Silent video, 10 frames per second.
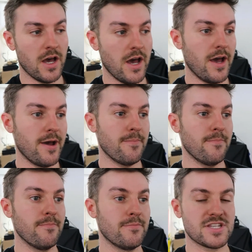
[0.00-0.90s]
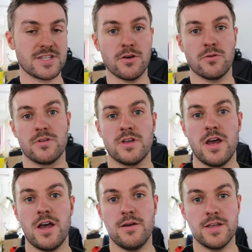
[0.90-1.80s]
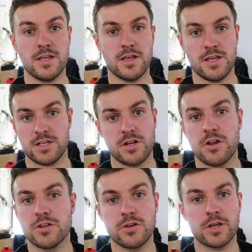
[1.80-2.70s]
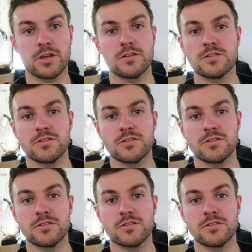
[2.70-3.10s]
but still you can only do it good